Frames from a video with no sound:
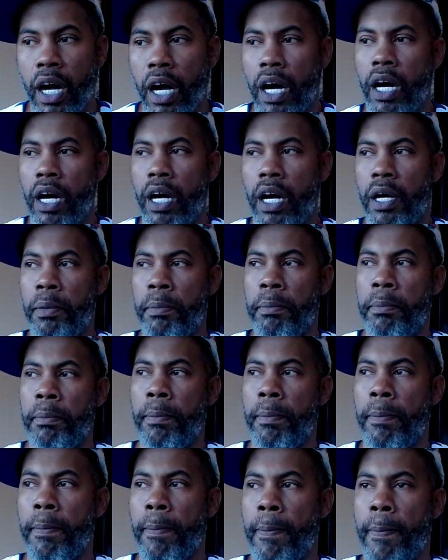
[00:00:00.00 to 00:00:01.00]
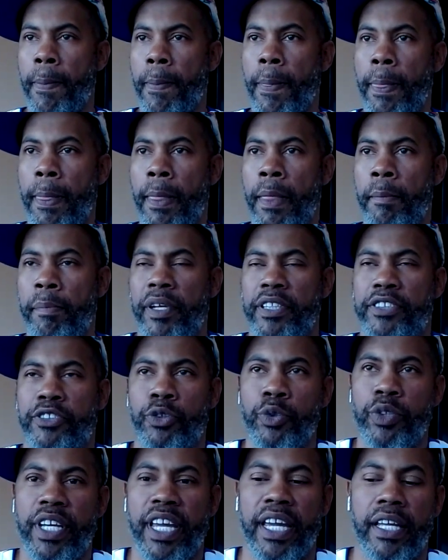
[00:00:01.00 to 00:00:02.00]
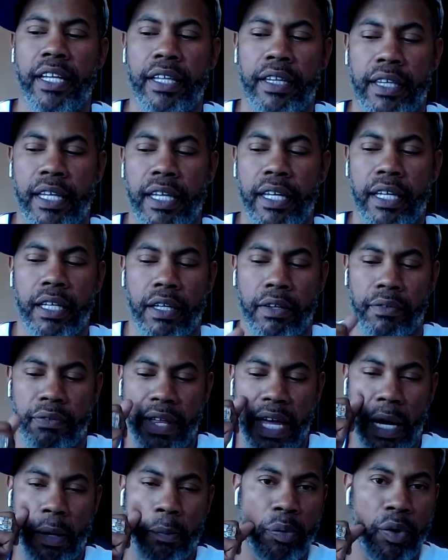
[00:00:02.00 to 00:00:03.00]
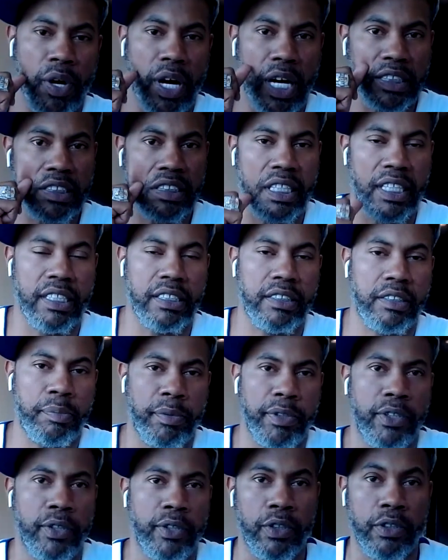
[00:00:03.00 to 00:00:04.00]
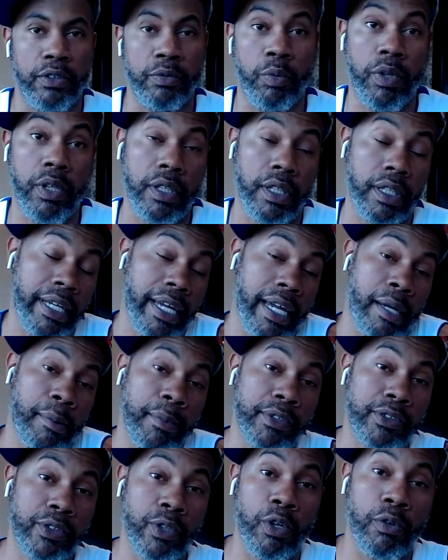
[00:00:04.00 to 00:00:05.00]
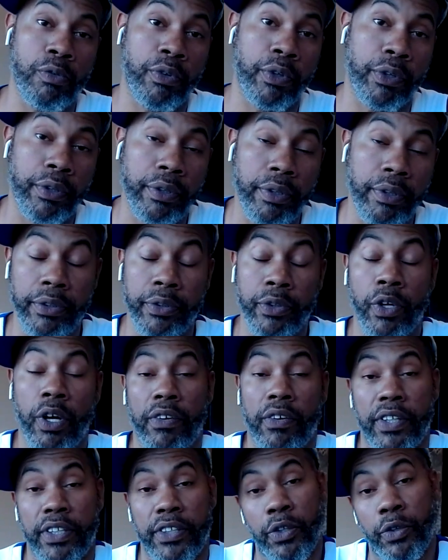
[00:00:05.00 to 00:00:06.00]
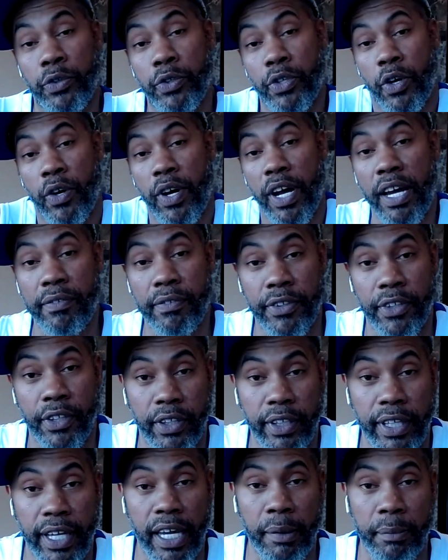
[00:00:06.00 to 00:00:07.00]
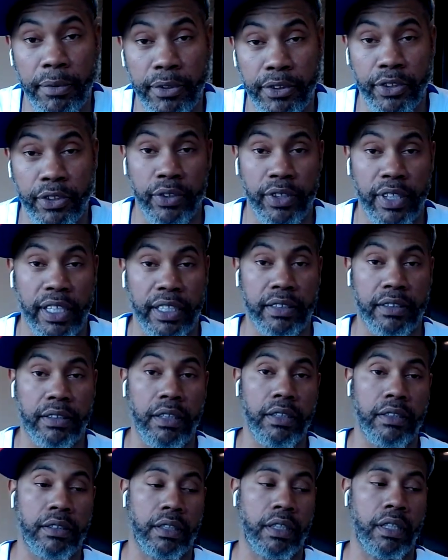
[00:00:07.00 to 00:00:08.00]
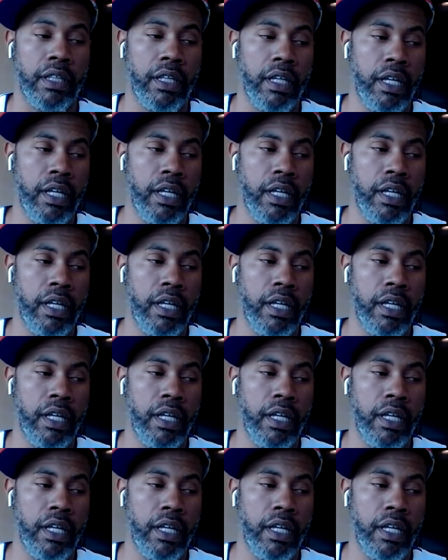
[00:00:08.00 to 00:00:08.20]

Um, but you can't think of that process because one, the game is over. You already know you don't have another game until next season.